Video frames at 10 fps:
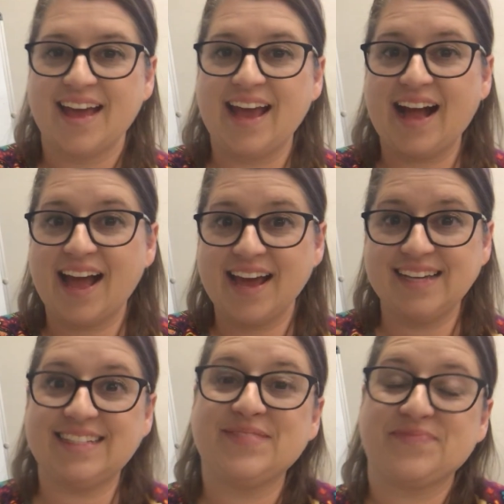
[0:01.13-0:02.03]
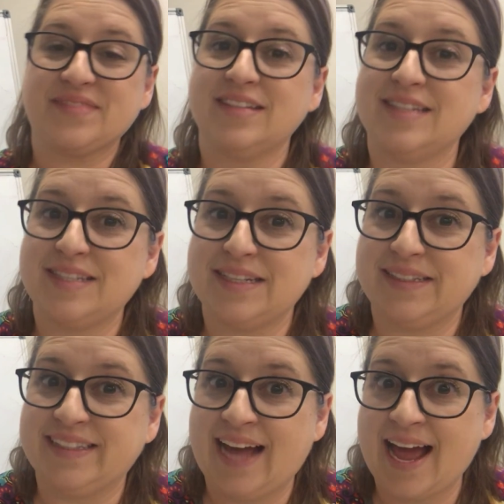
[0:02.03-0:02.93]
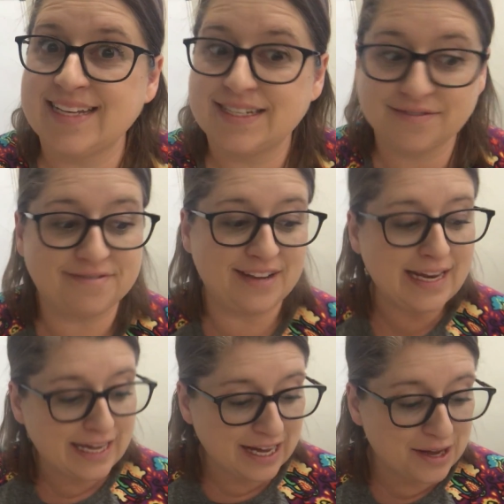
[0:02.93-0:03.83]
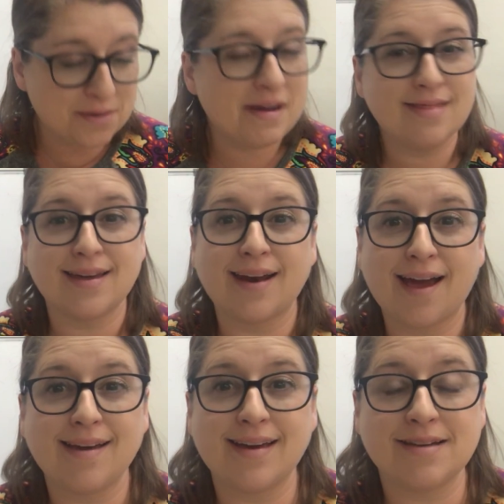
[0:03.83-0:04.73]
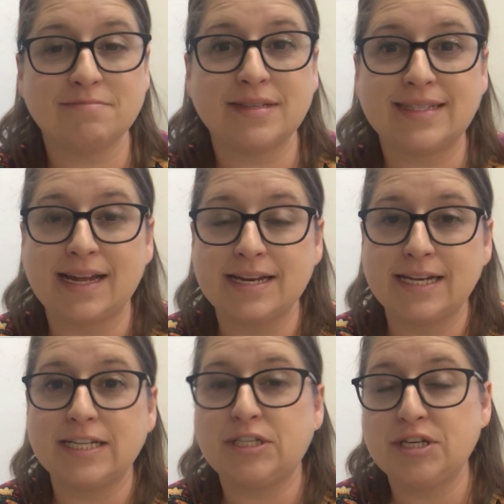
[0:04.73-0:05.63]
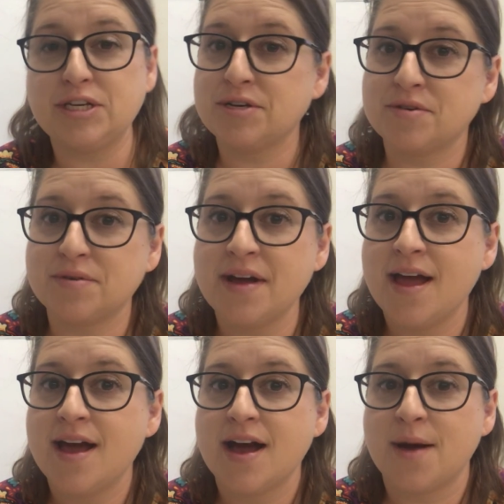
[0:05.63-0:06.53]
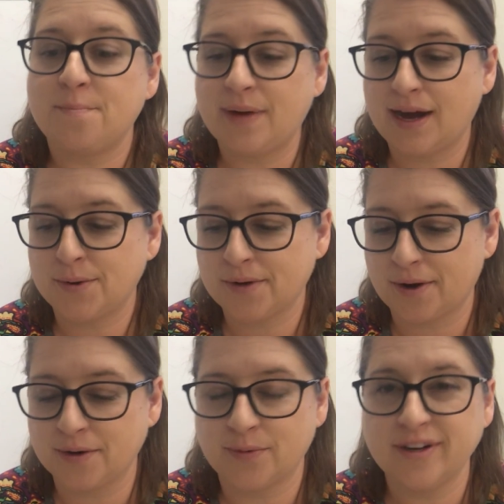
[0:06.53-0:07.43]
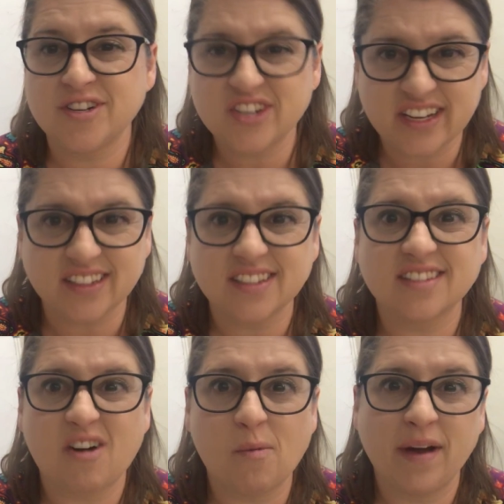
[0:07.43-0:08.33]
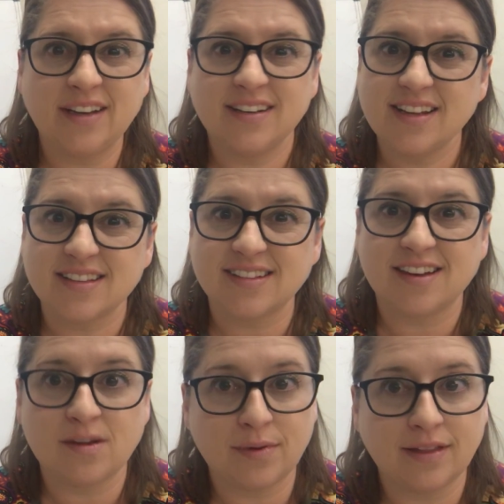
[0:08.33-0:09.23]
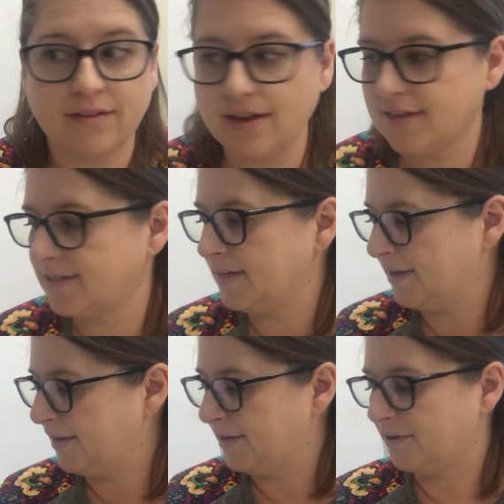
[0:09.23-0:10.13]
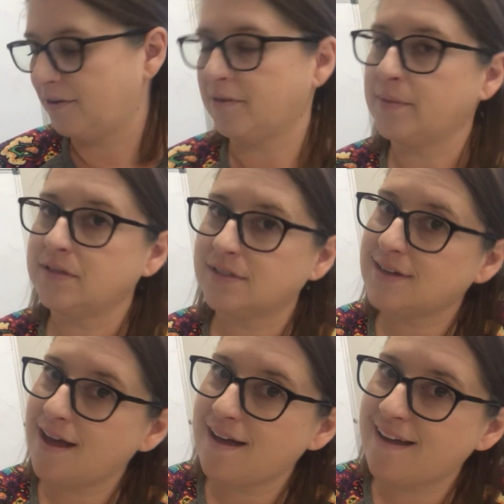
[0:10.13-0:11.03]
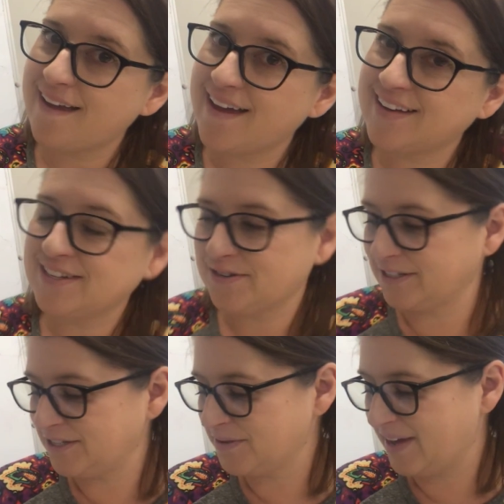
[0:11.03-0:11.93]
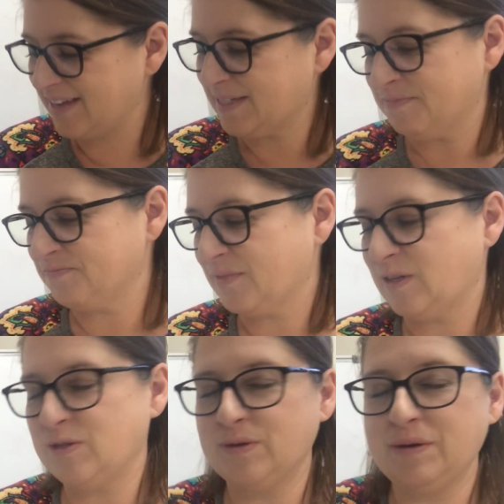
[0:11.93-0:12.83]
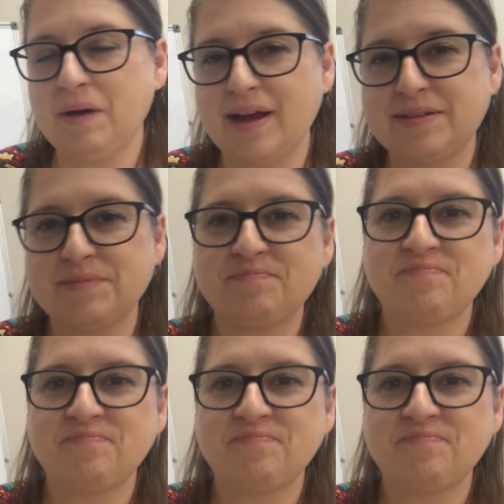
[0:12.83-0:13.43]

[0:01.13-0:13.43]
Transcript: Hey guys, this is the last video that I am sending to you about our worksheets. Oh my goodness, can you believe it? Almost done. You can do it. You're doing great.